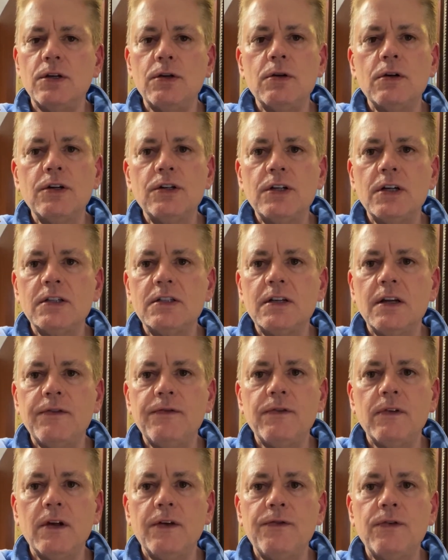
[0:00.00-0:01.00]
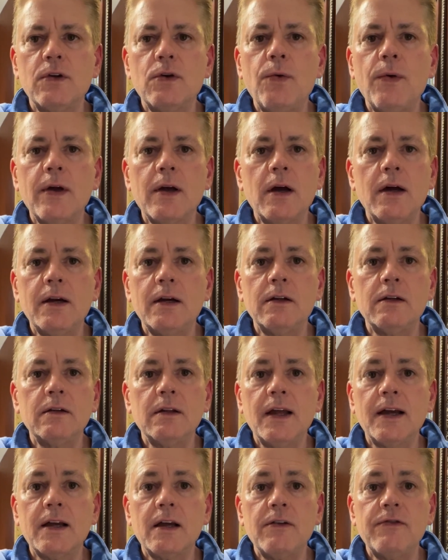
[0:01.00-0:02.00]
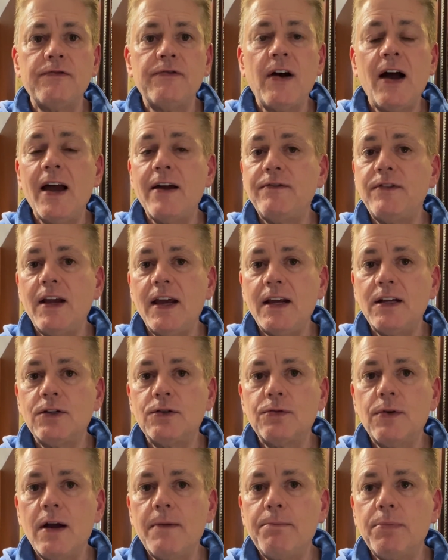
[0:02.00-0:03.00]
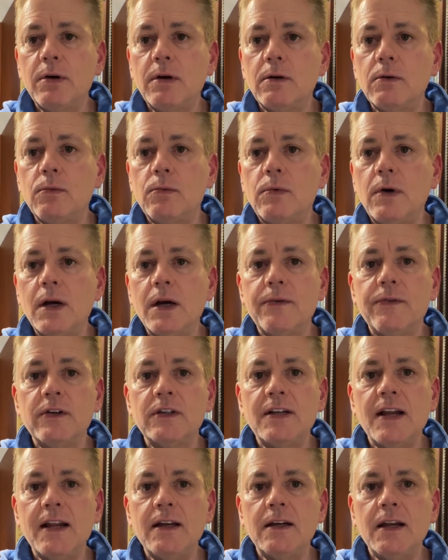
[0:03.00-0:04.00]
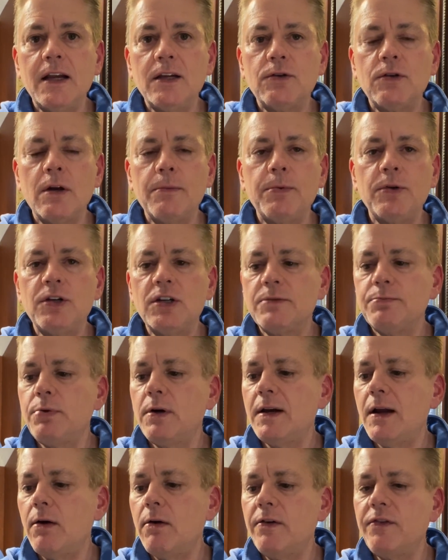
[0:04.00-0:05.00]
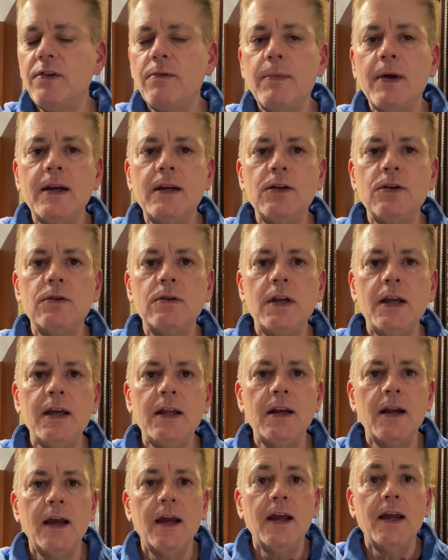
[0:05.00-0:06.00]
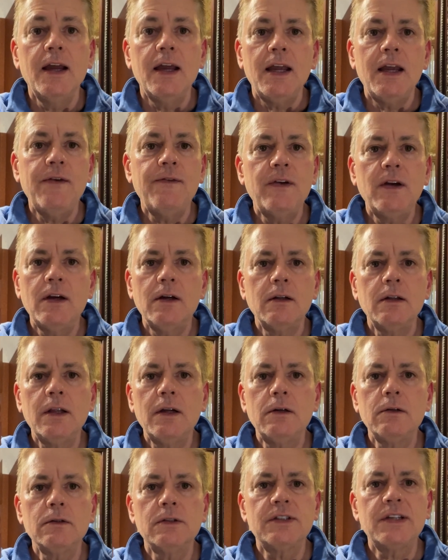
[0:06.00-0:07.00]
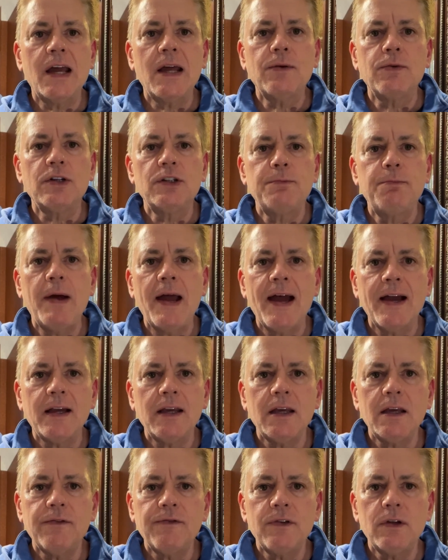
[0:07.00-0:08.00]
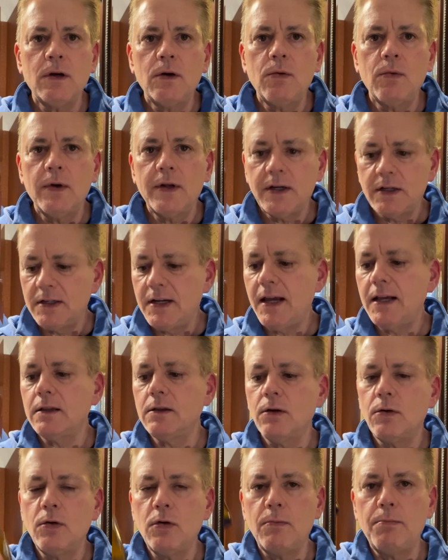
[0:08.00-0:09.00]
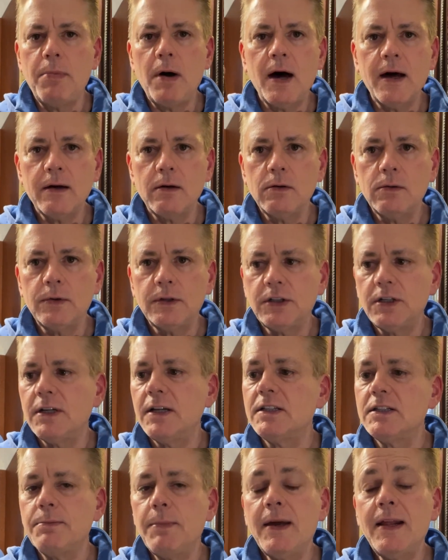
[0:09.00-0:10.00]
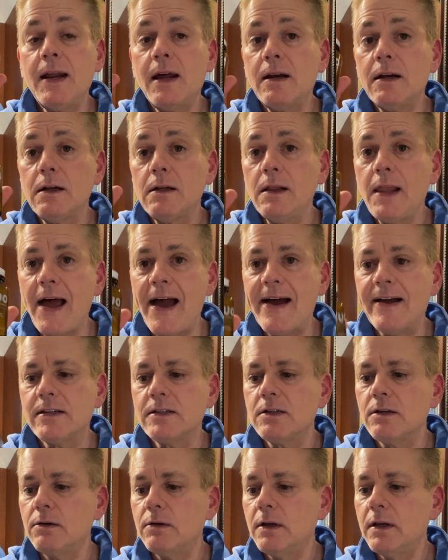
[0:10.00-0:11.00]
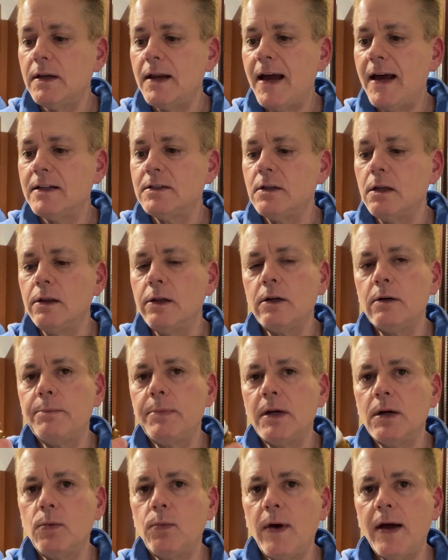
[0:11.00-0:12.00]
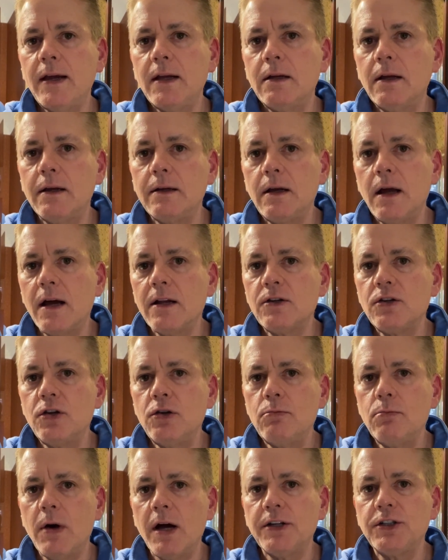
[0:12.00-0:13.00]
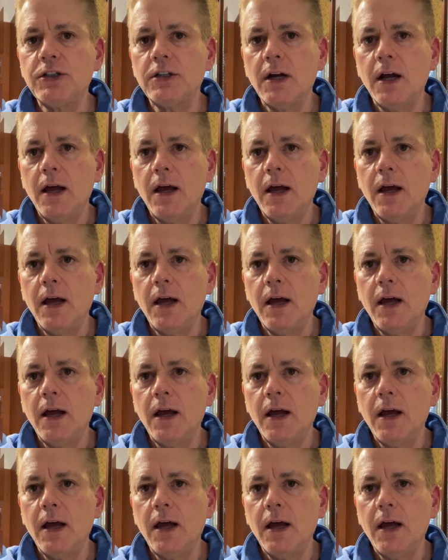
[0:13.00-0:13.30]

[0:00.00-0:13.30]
You could just, if you're going on like a 5-day trip or whatever, 10-day trip, you just put however many you need, even in a little sandwich baggie if you don't want to take the whole bottle, which it's made out of glass, so it adds a little bit of weight and not too much.